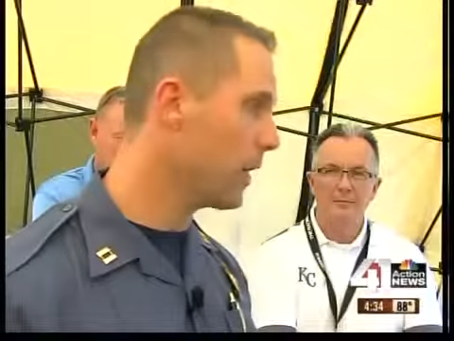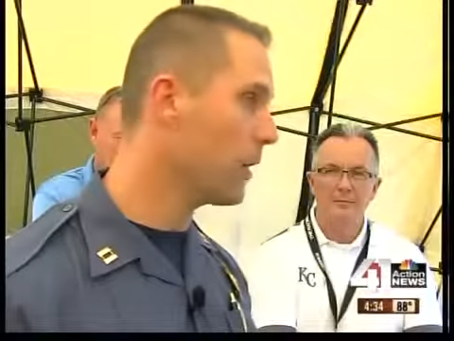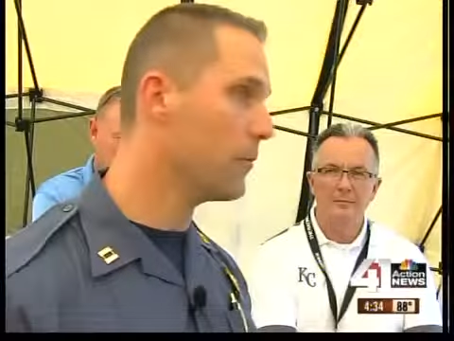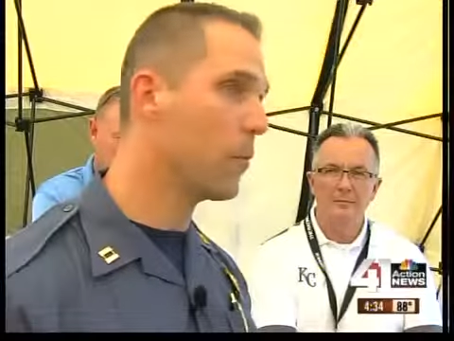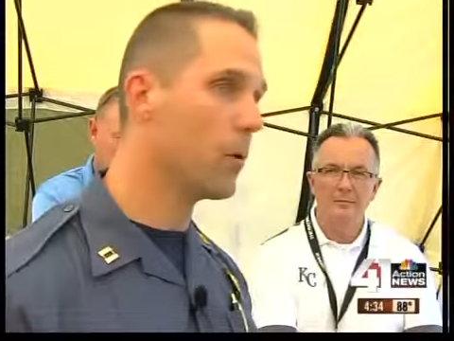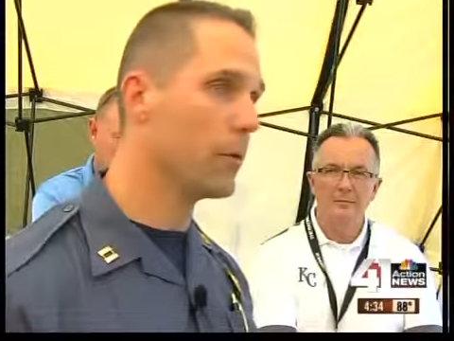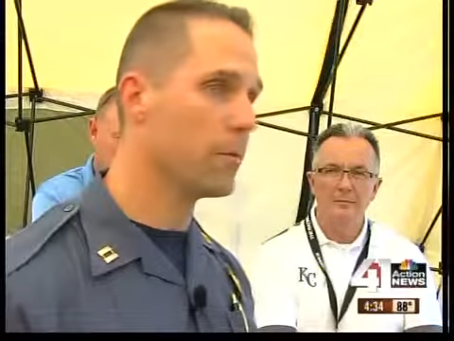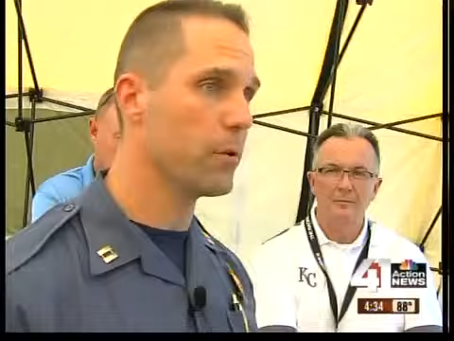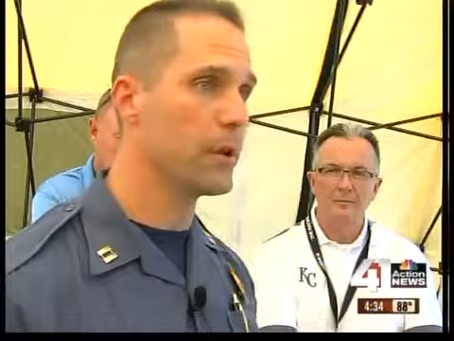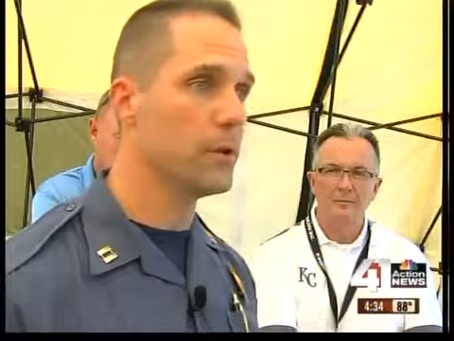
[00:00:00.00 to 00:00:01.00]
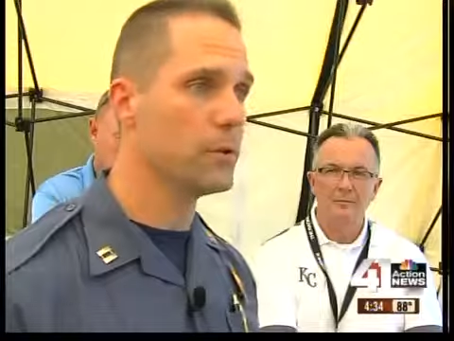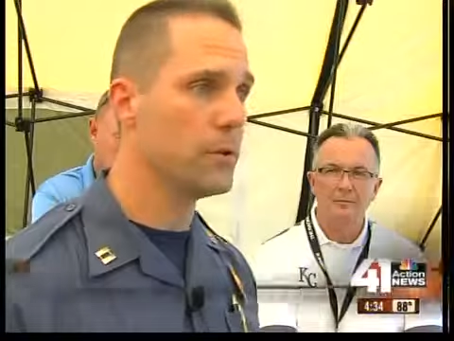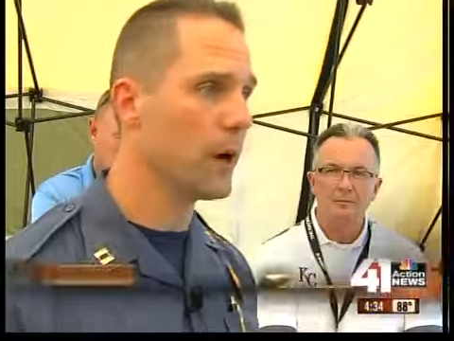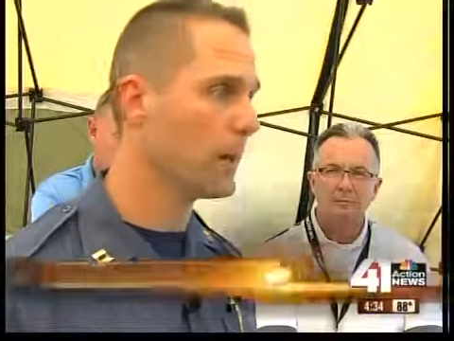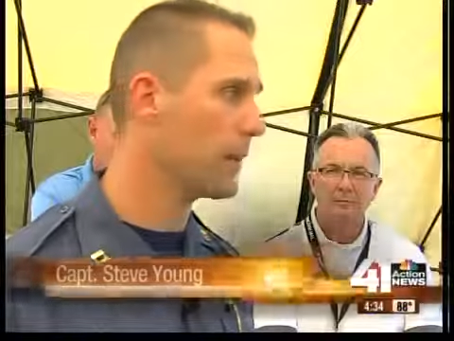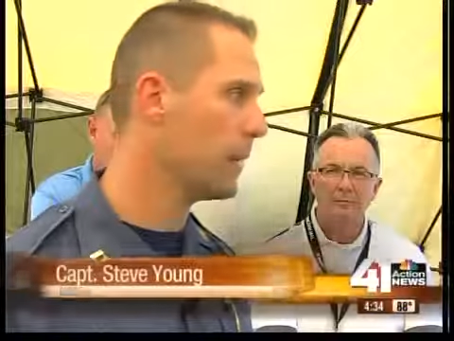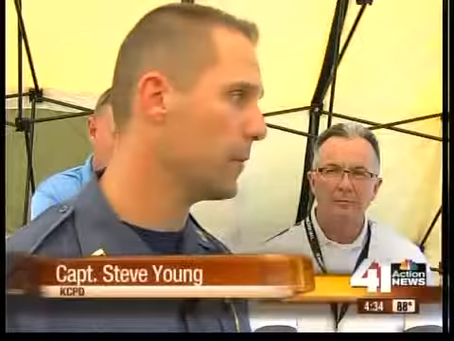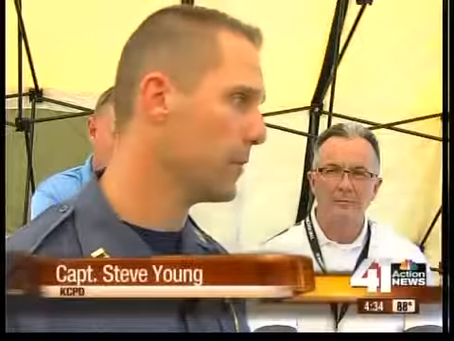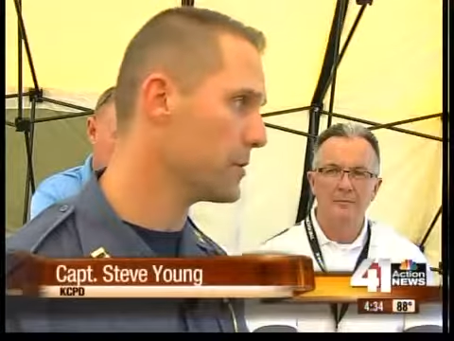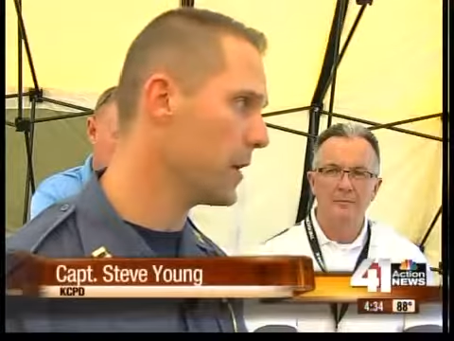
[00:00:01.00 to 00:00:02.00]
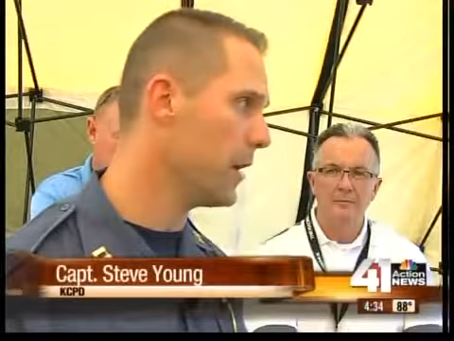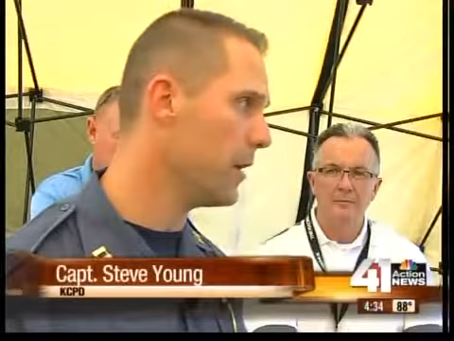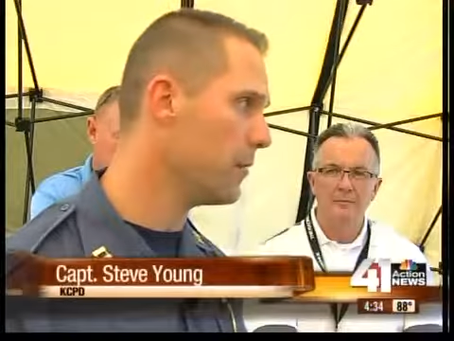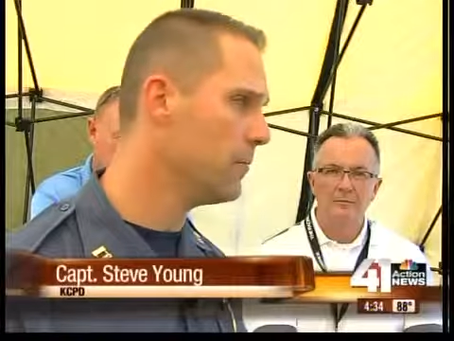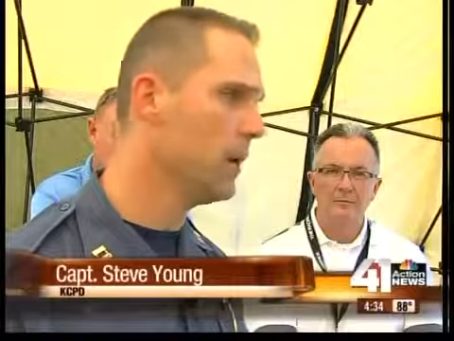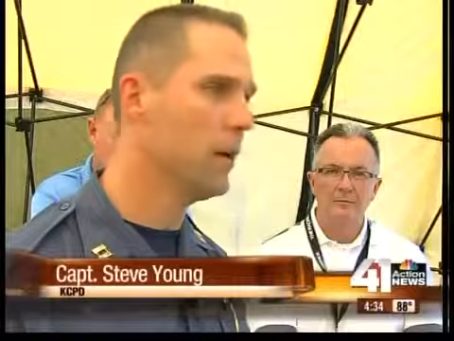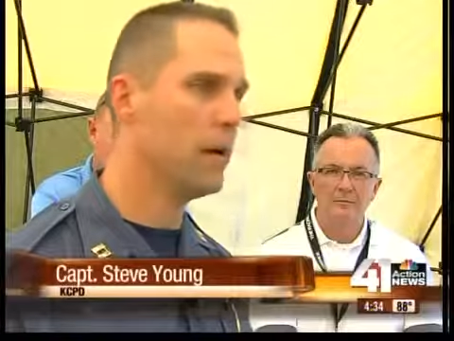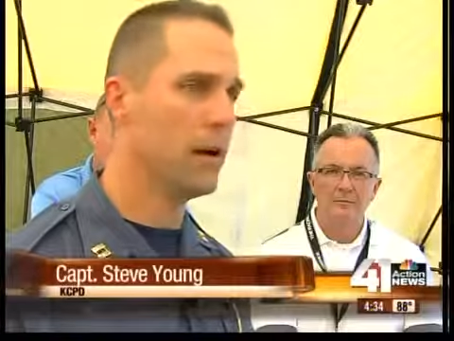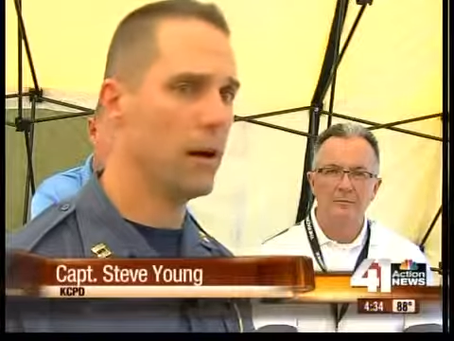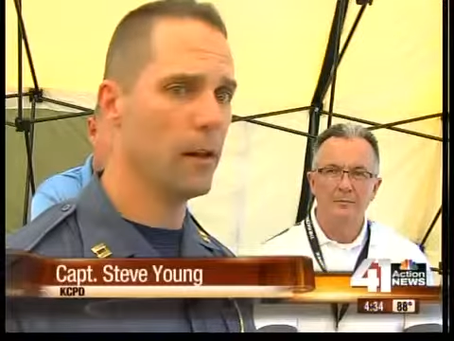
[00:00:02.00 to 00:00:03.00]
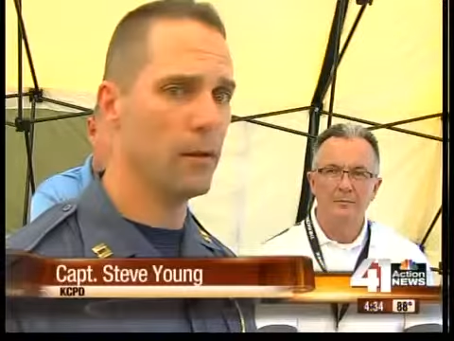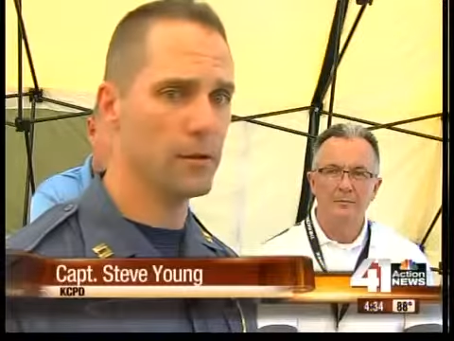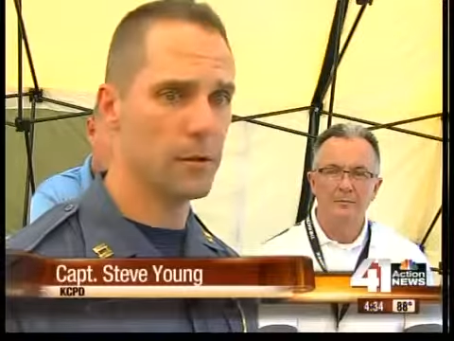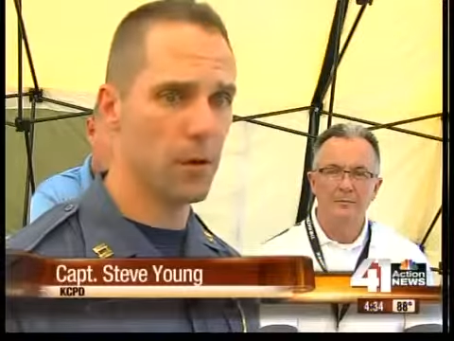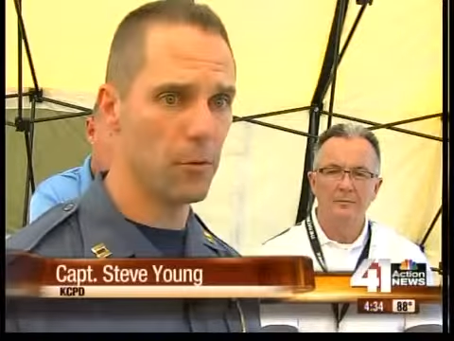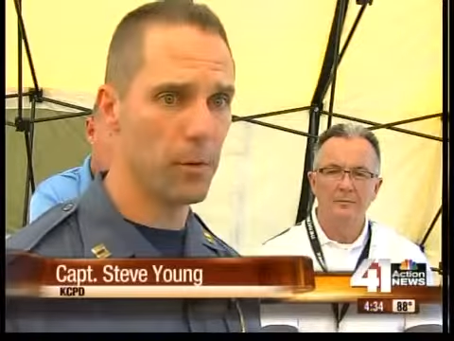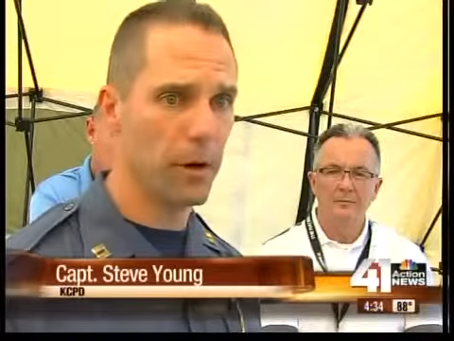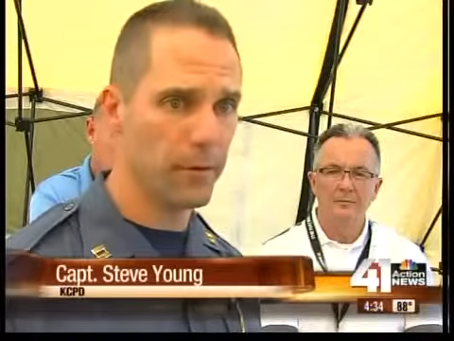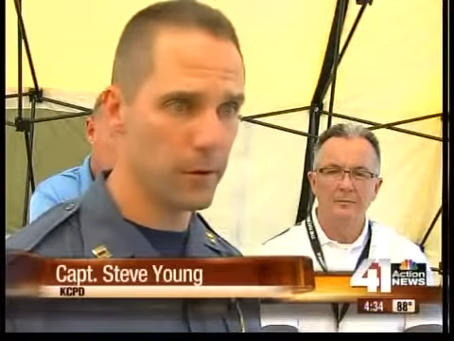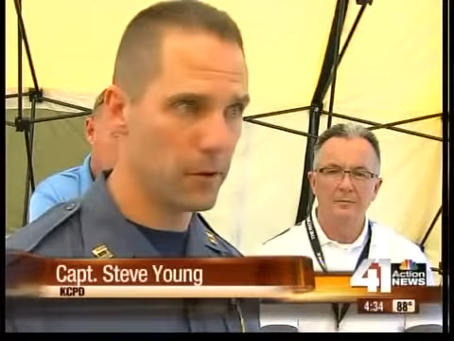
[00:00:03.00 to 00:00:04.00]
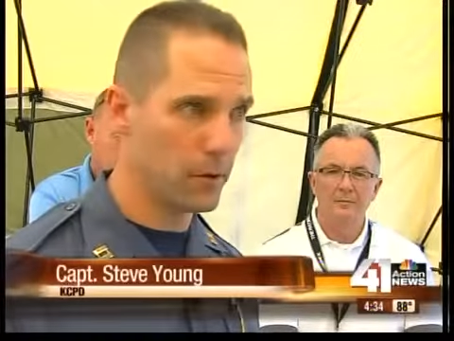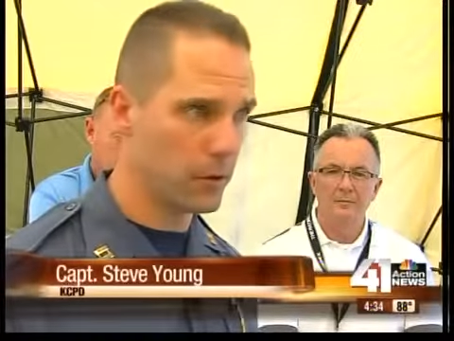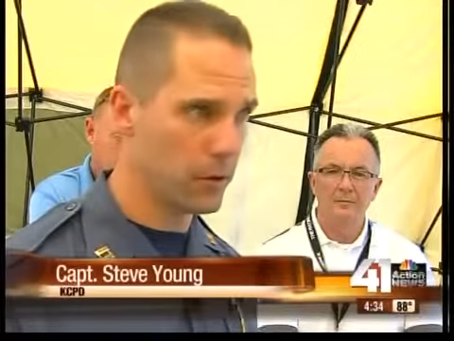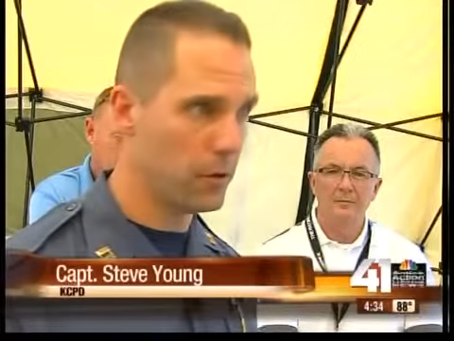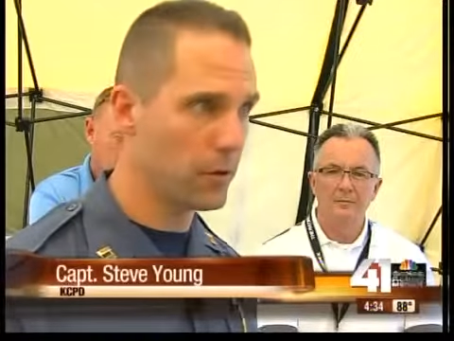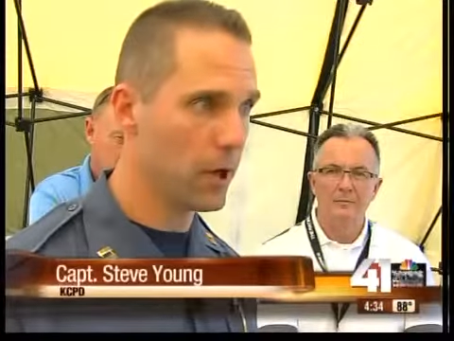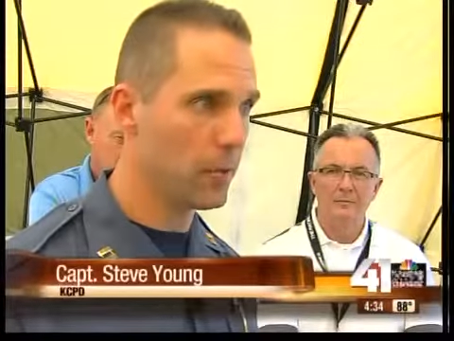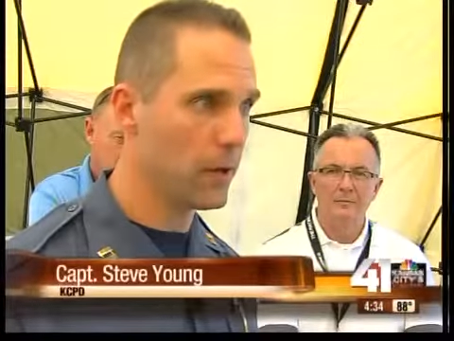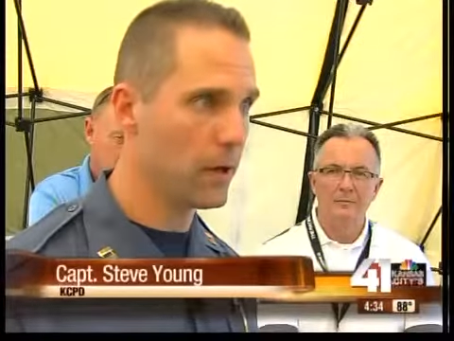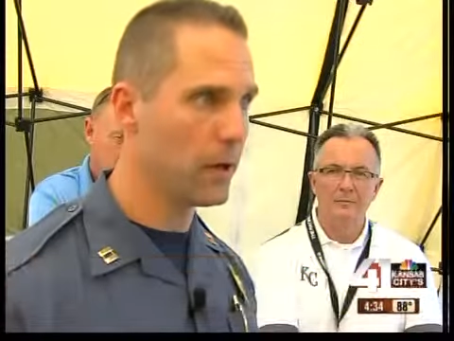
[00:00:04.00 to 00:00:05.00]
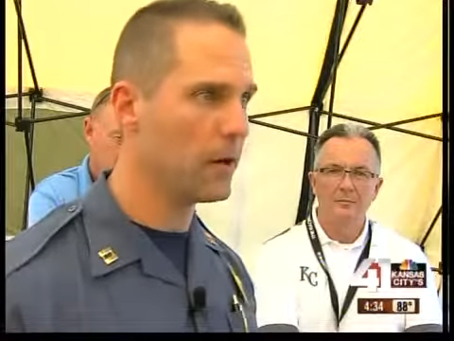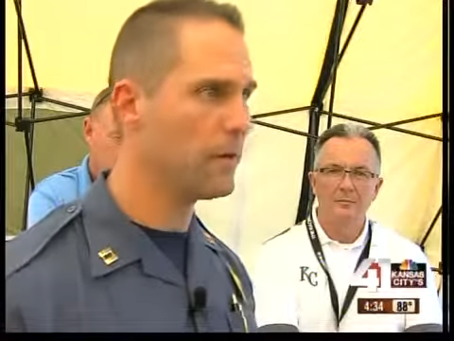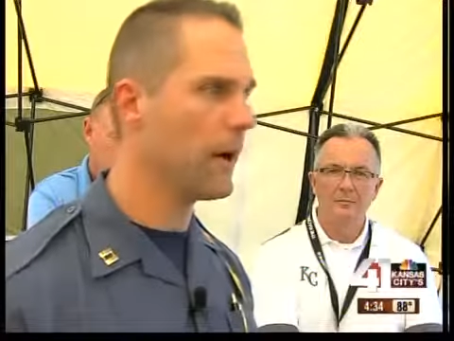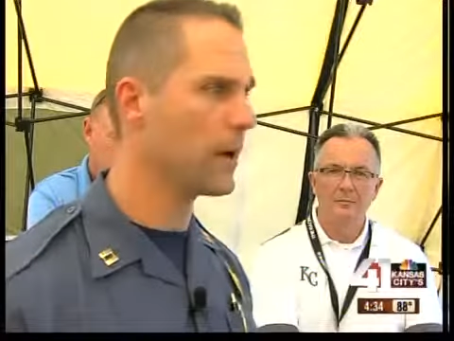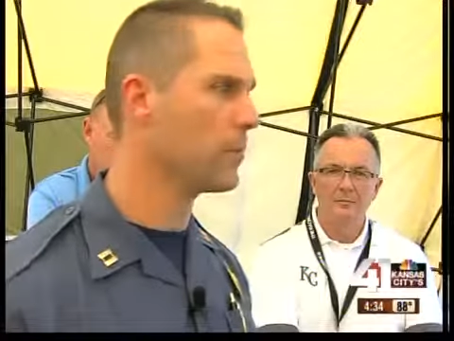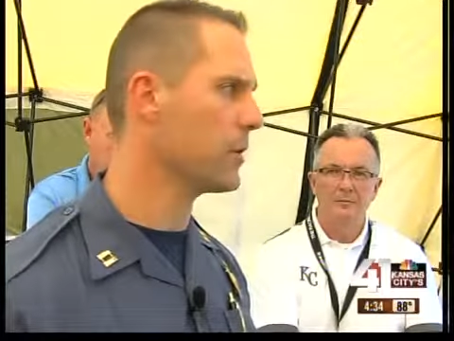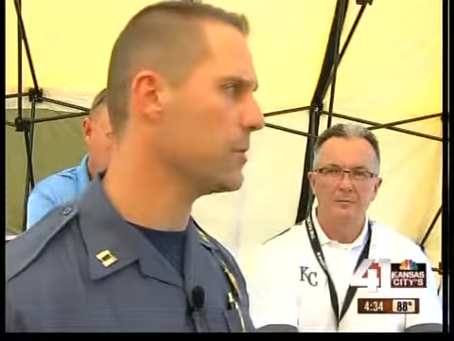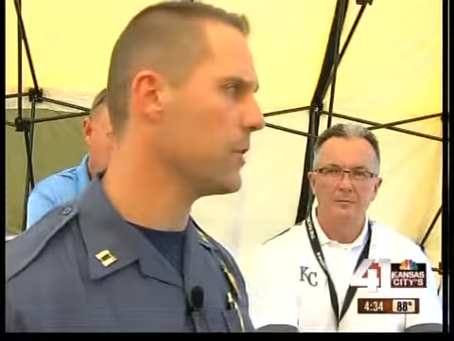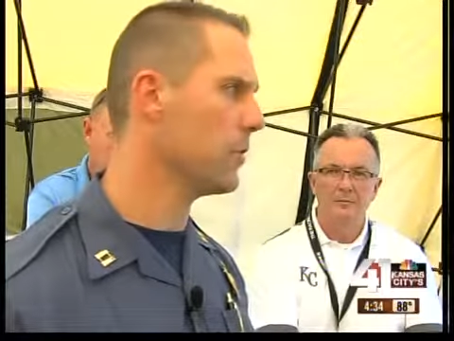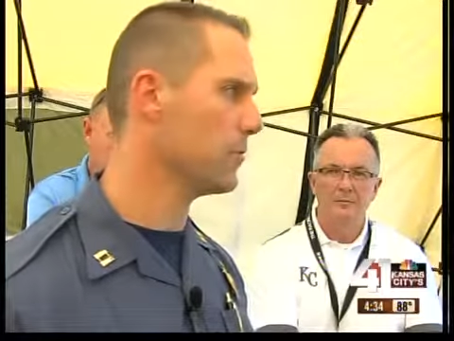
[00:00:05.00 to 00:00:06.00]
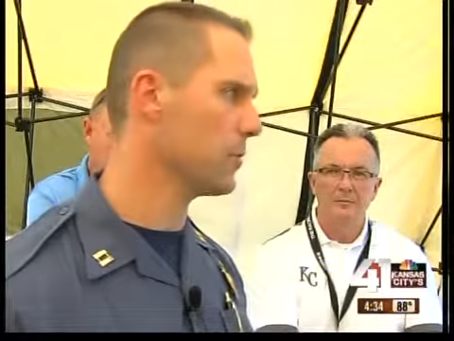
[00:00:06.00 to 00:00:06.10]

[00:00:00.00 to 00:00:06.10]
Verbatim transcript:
Speaker 1: very important. Please do not come to the stadium. Uh, there's no benefit to, to, you coming. And in fact, please